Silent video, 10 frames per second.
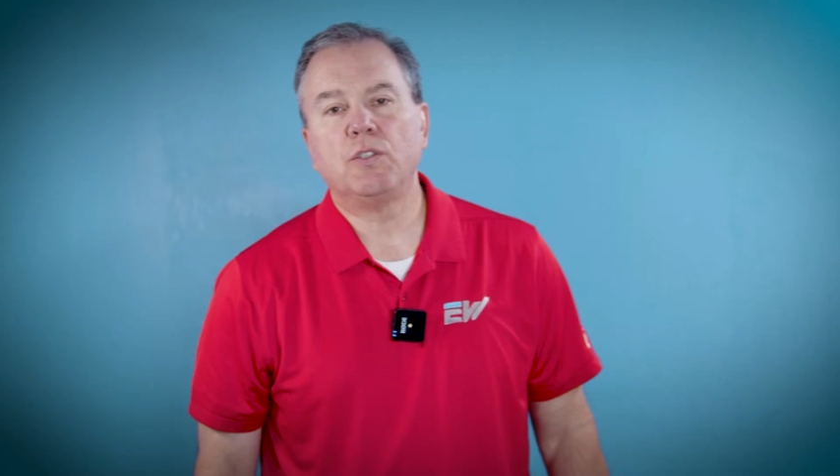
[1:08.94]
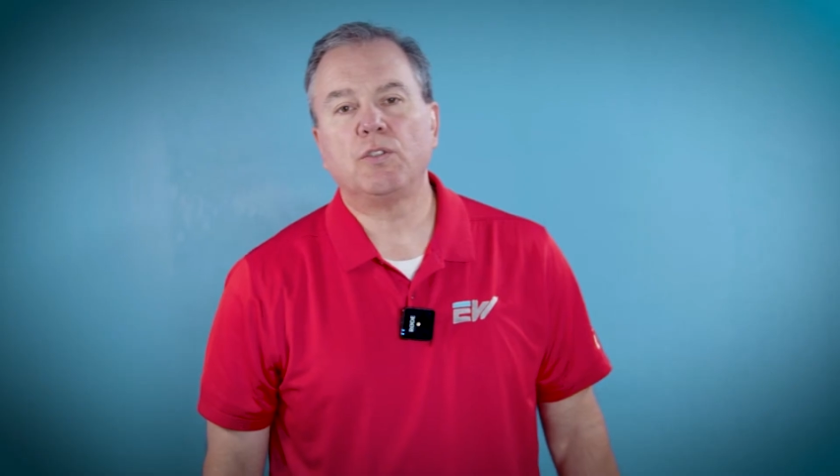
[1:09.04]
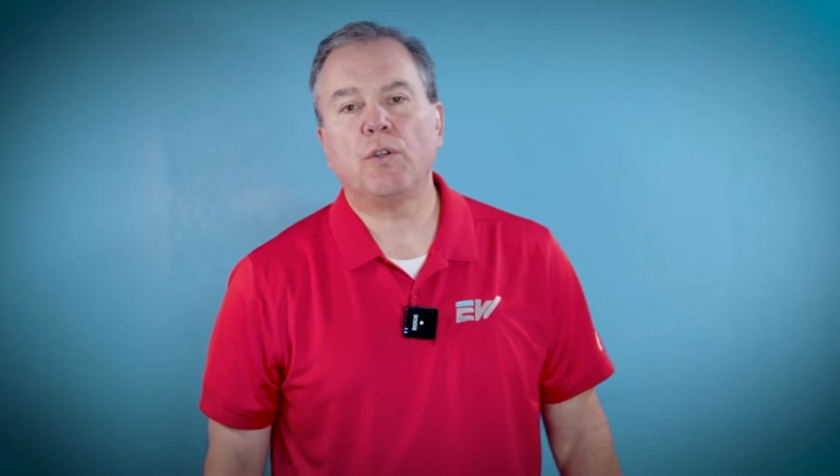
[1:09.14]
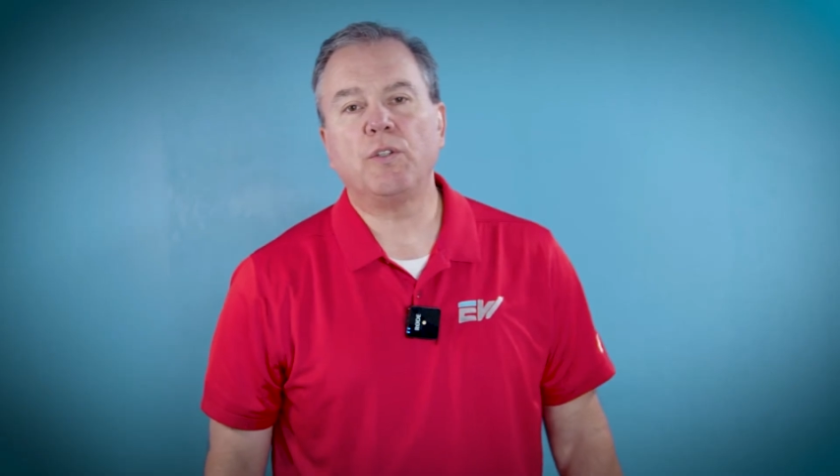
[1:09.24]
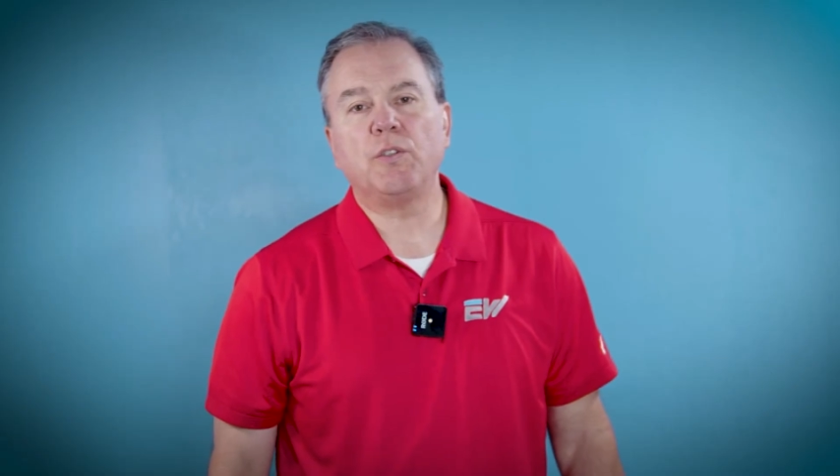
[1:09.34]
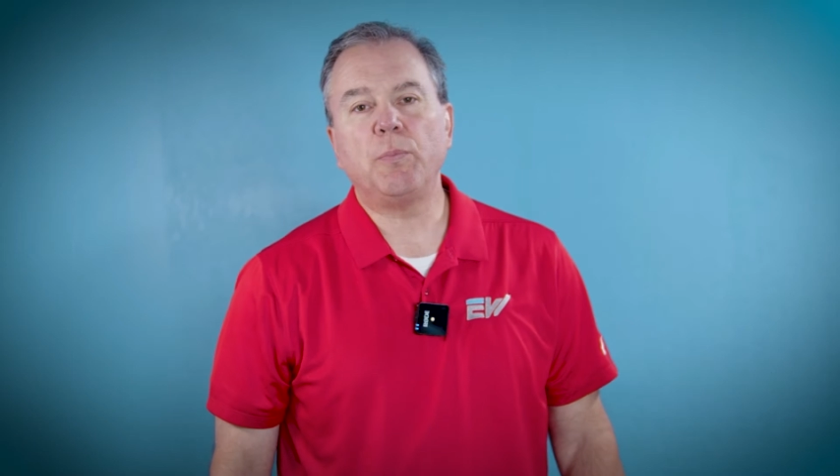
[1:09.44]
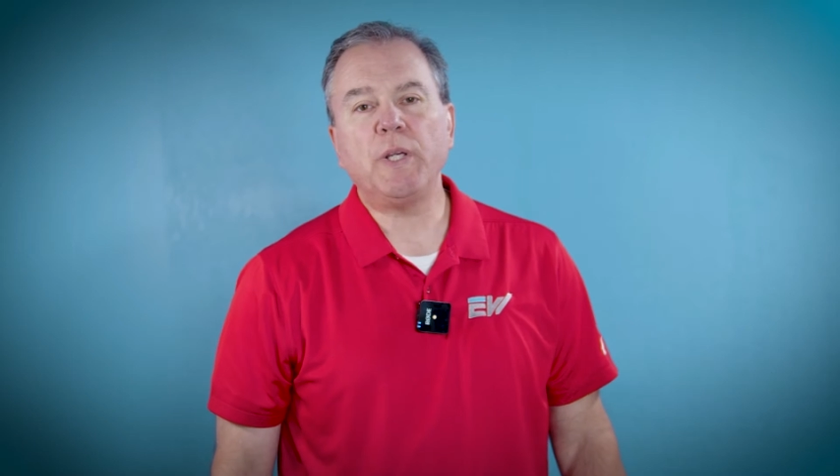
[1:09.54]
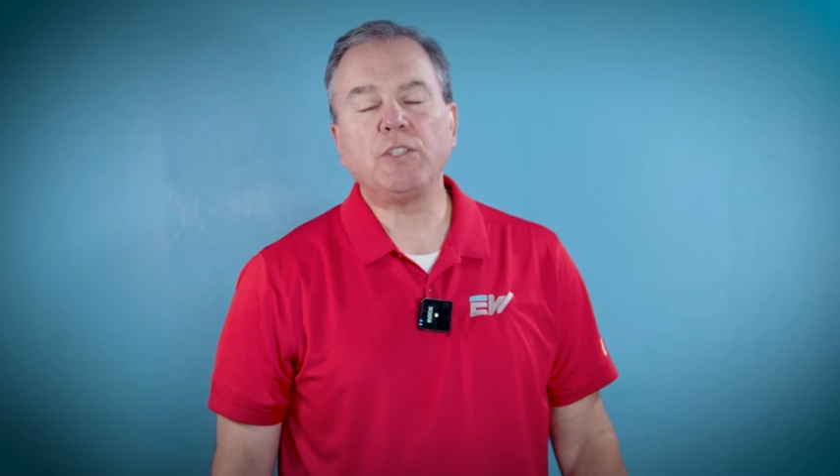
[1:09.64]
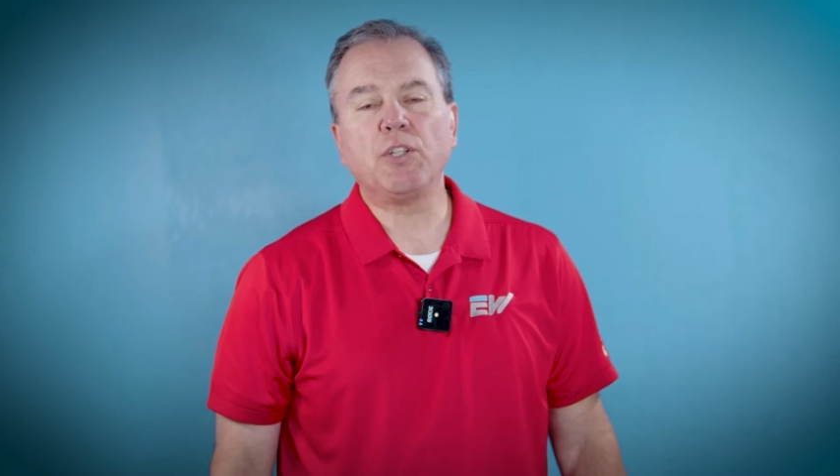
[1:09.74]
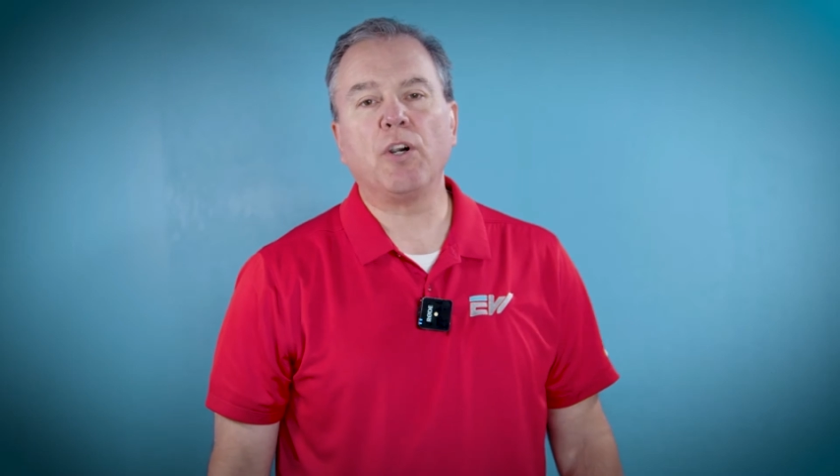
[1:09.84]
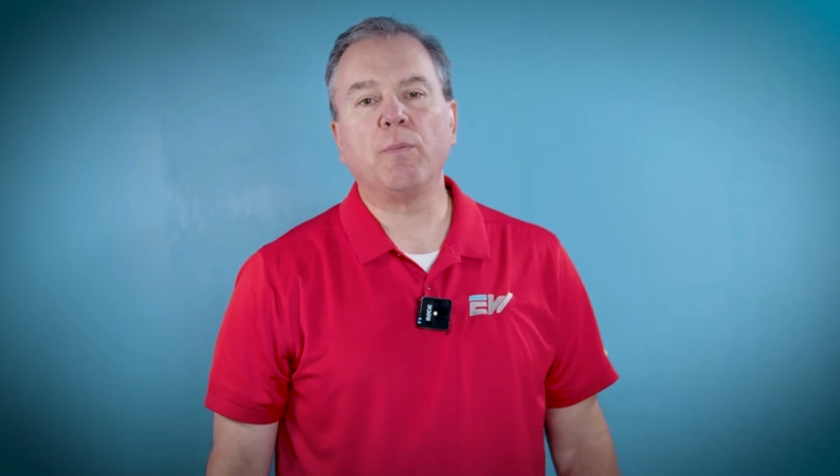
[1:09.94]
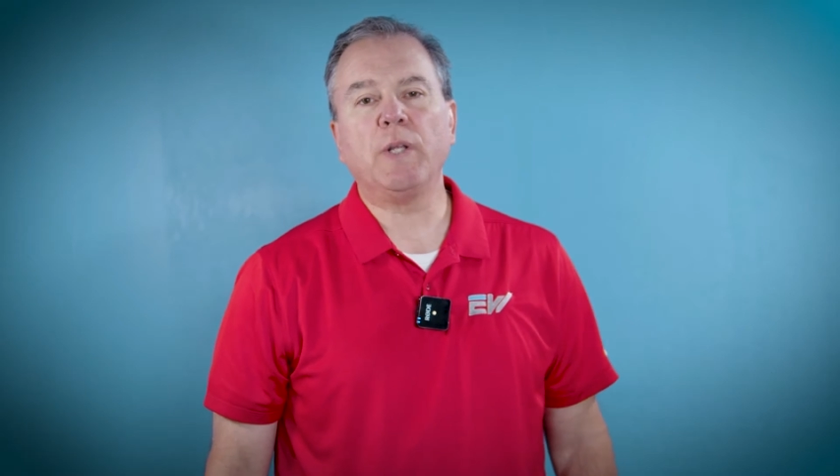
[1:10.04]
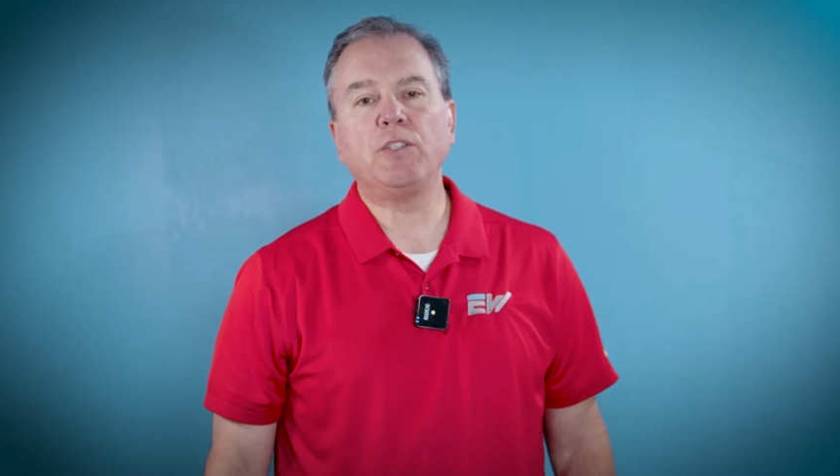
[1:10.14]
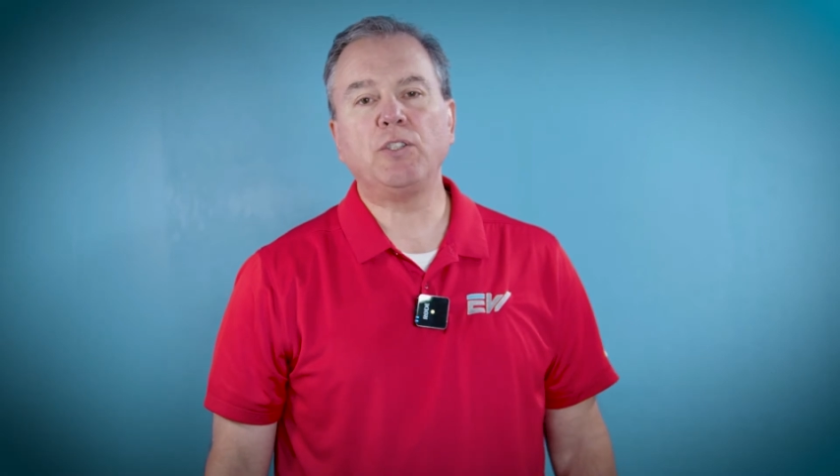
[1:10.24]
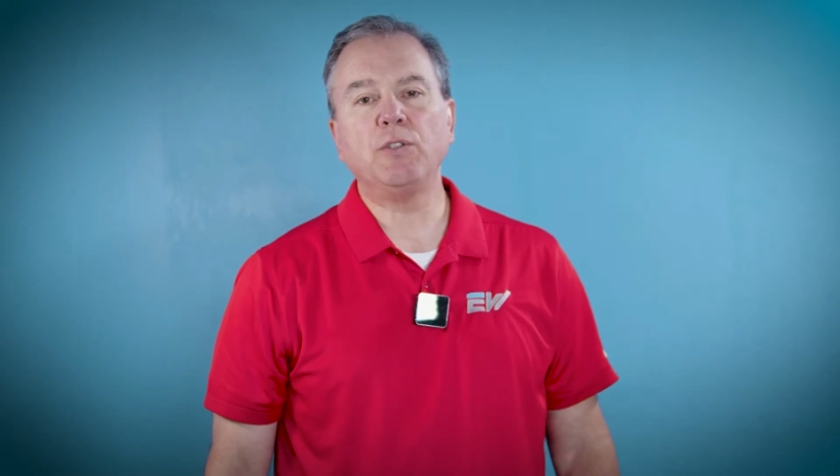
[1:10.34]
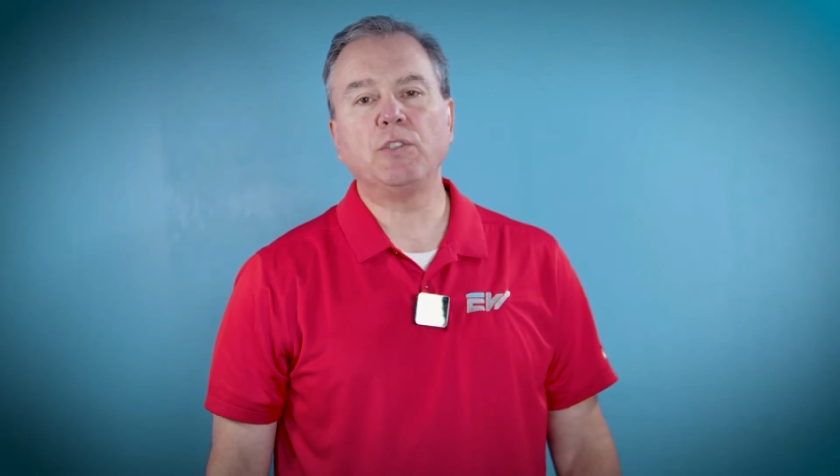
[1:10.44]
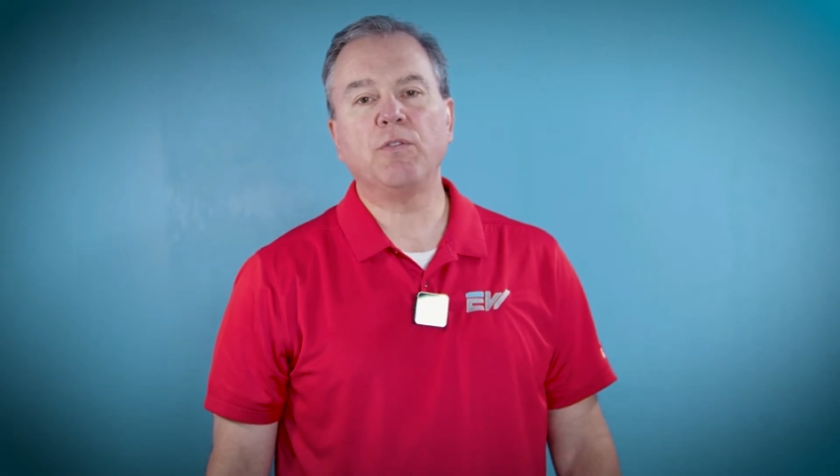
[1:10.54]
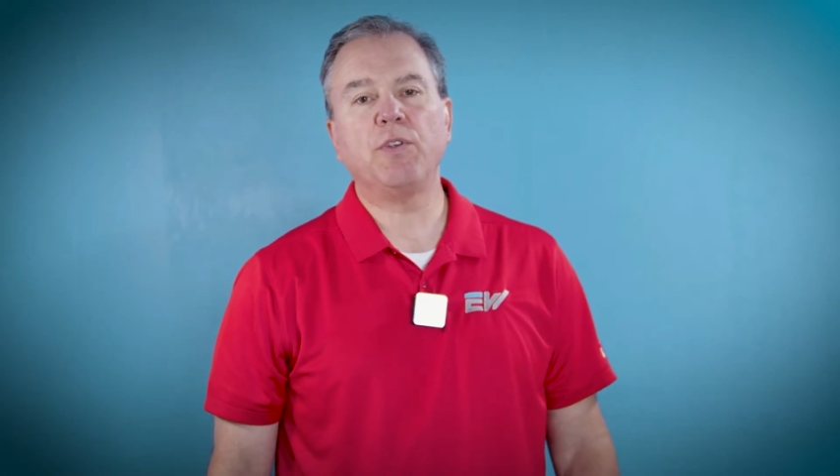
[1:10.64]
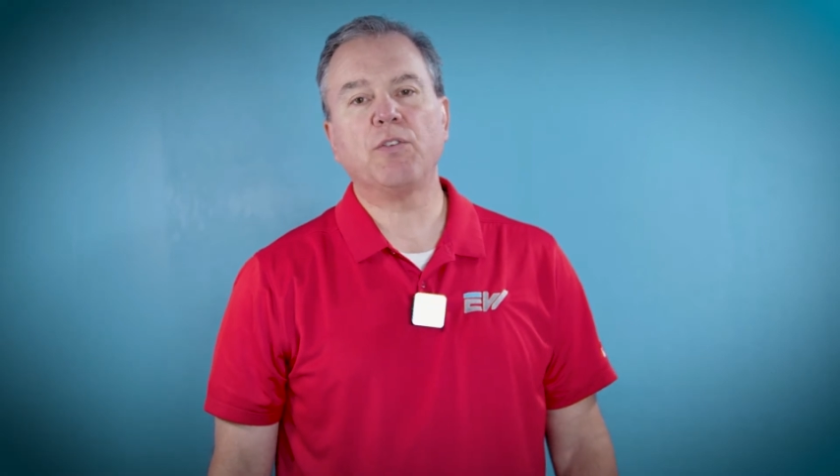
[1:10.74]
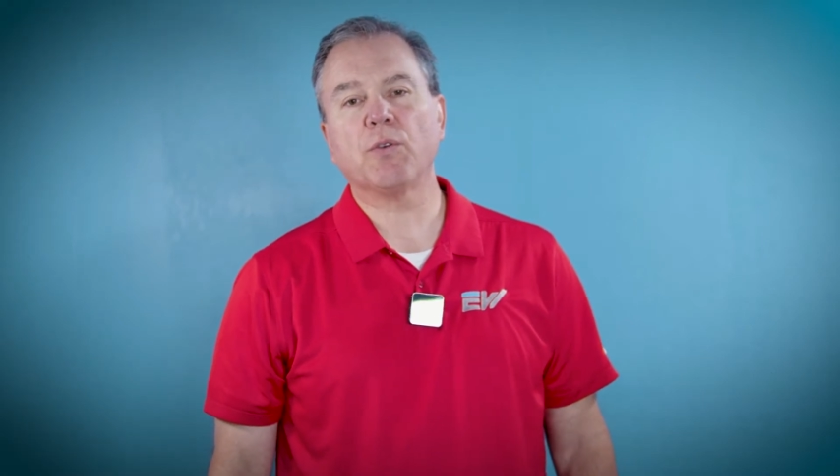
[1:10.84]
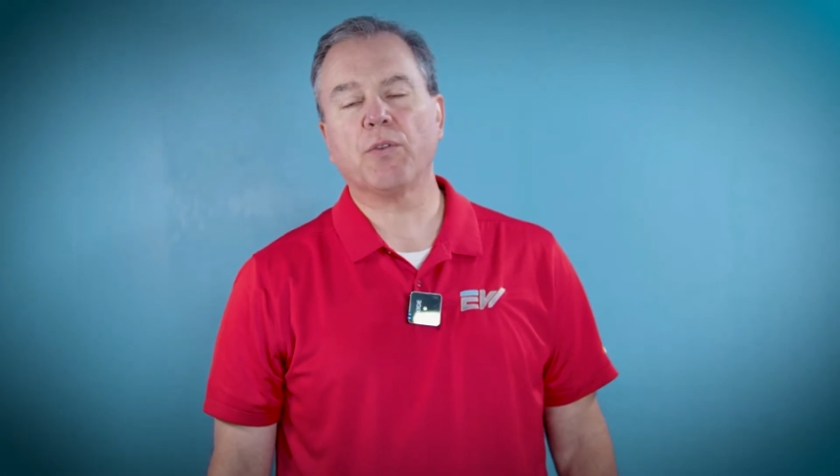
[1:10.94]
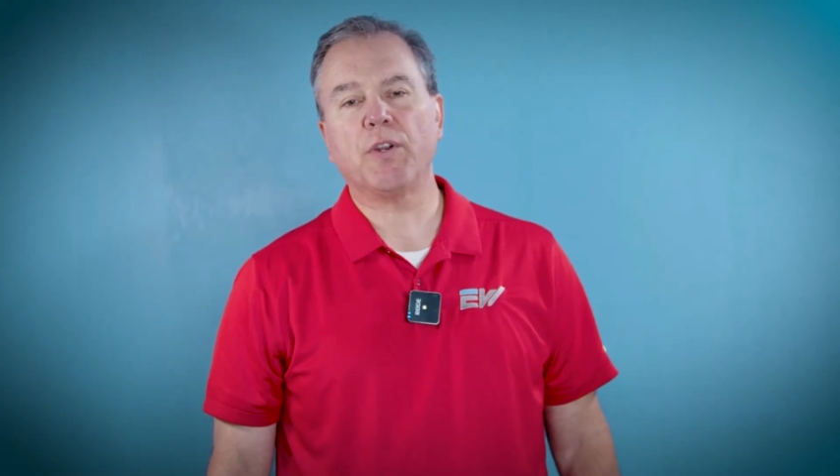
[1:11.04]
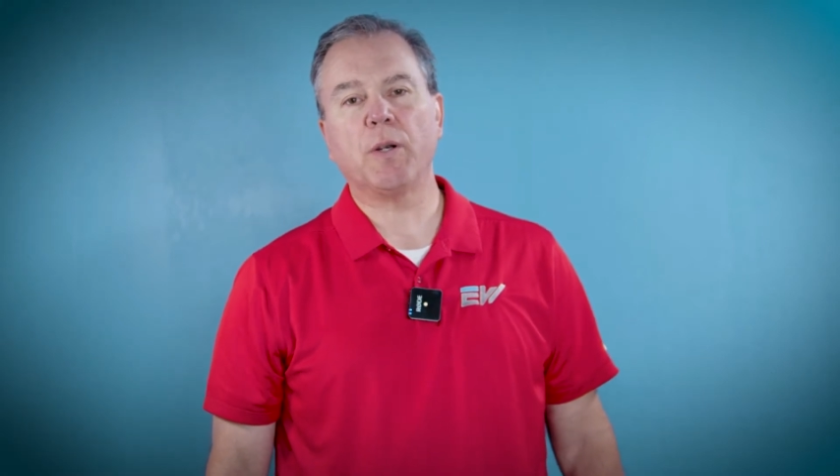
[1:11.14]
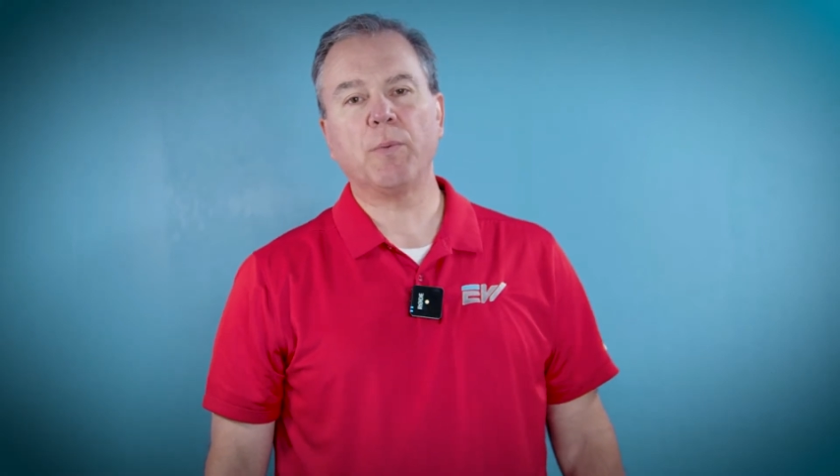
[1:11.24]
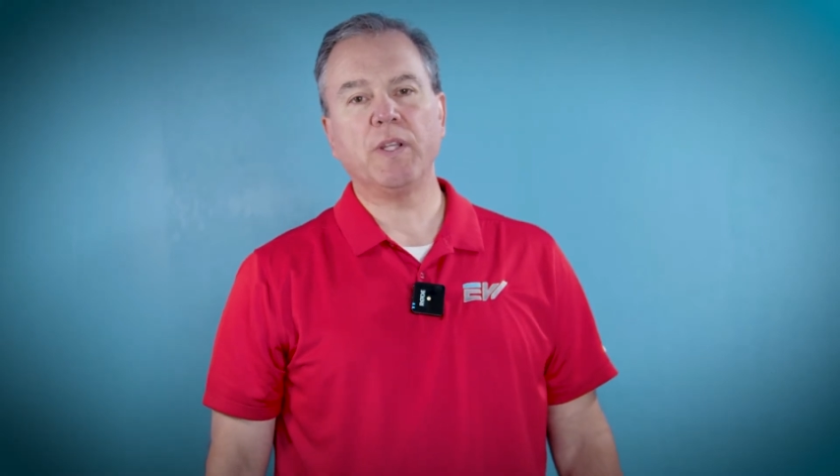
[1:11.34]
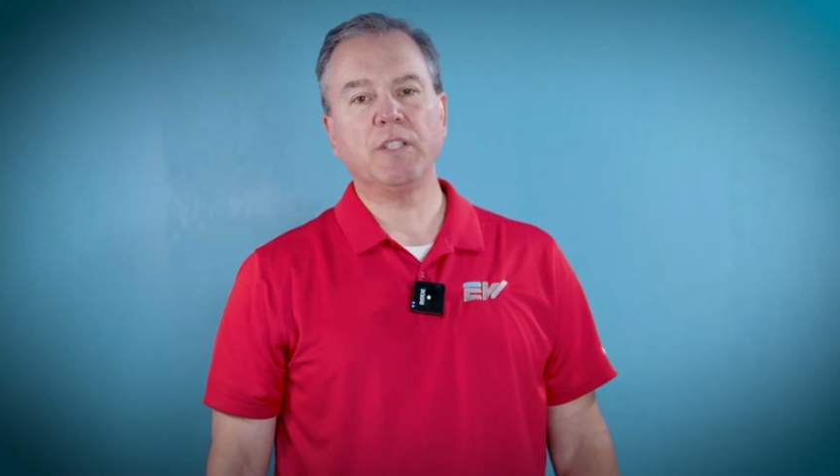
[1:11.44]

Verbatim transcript: So there's a big term that's used in physical therapy